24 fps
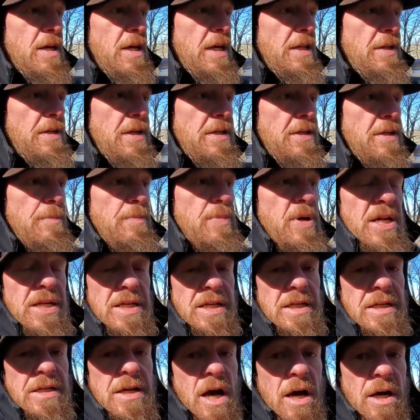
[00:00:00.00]
and then
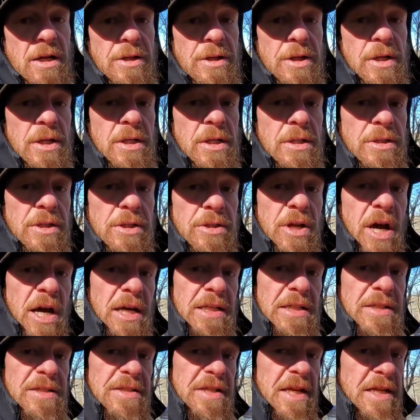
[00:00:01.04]
depending on the
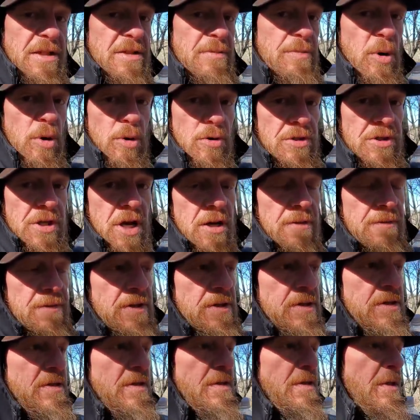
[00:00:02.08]
United States Post
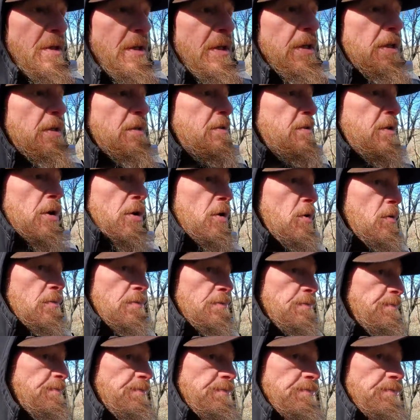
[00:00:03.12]
Office. So